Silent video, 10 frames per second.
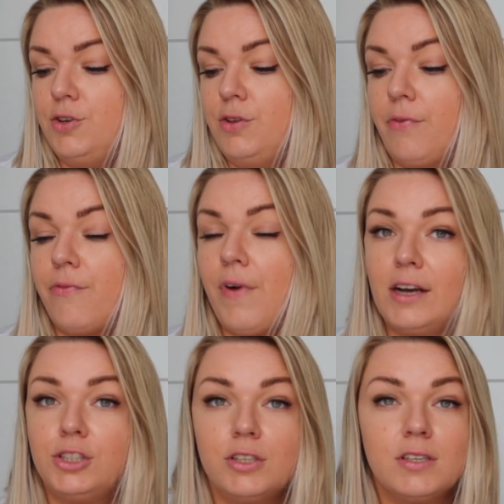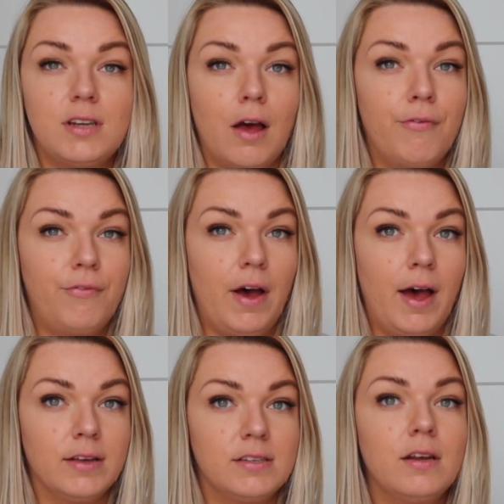do the fashion stuff
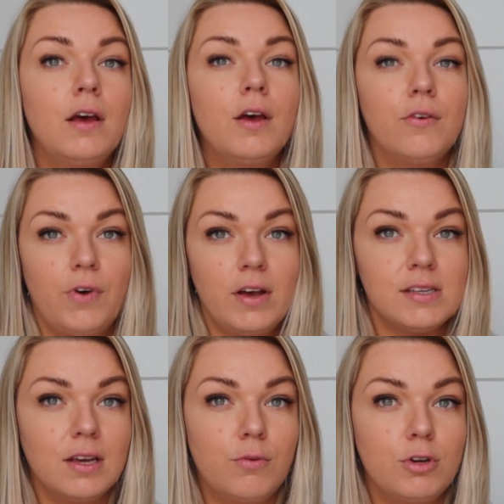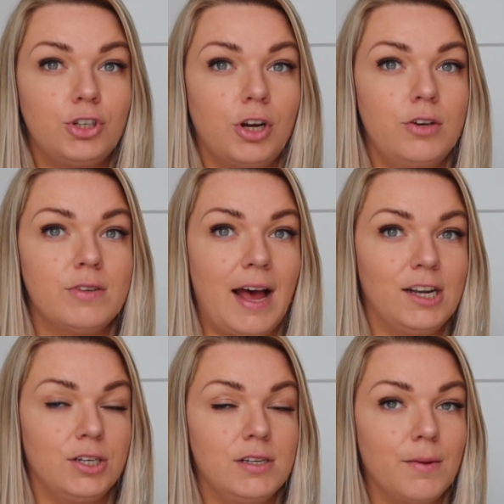first. First thing I want to show you is
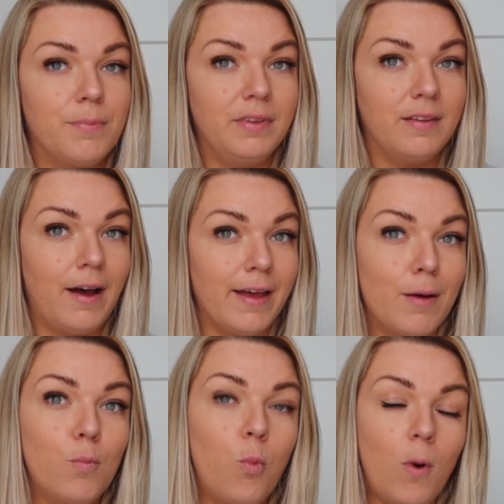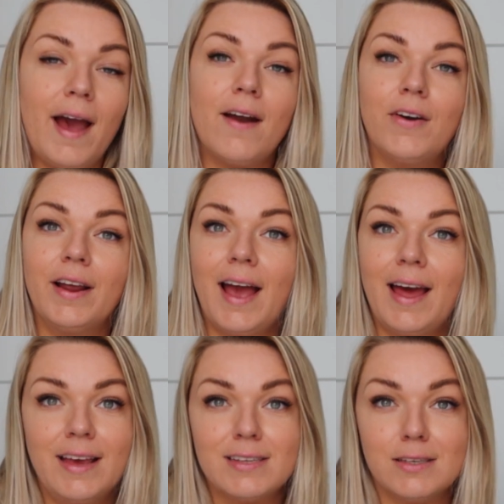actually something that I am wearing,
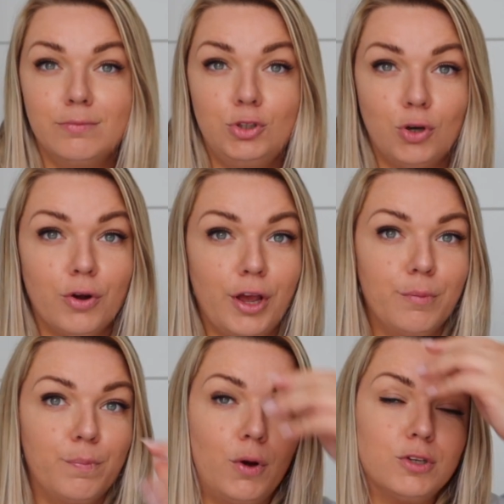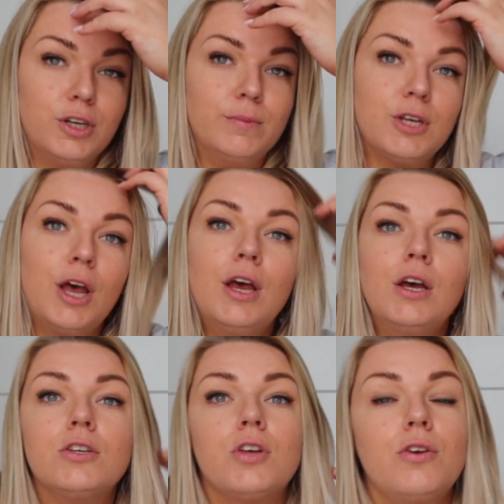and it is some jogging bottoms.
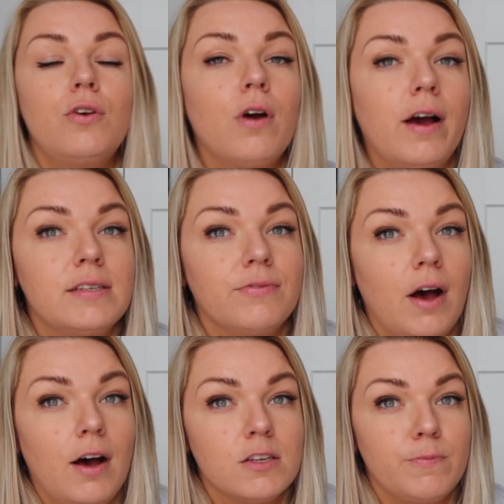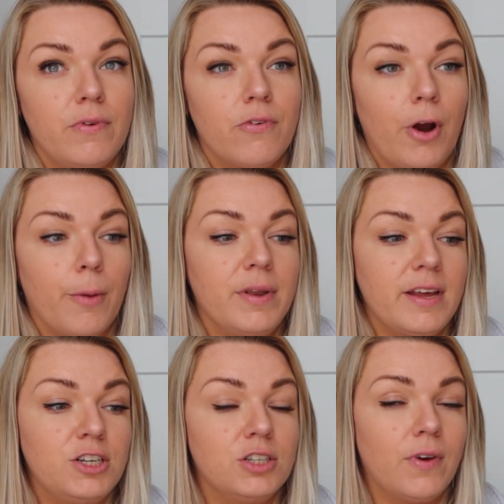So you guys have asked me for
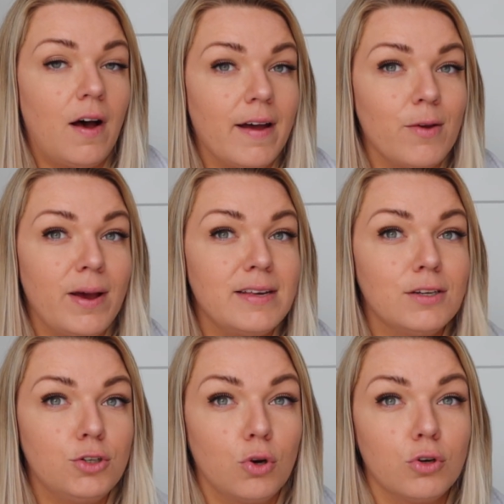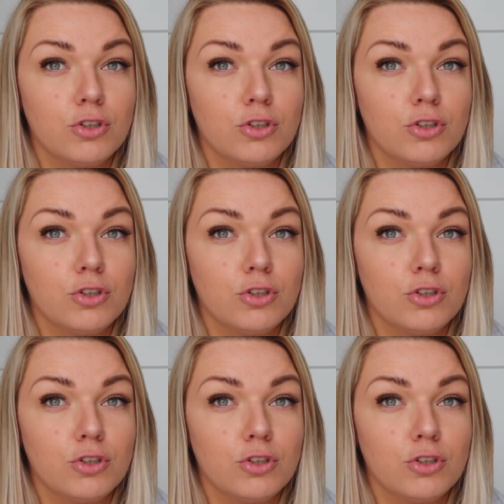recommendations for high-waisted joggers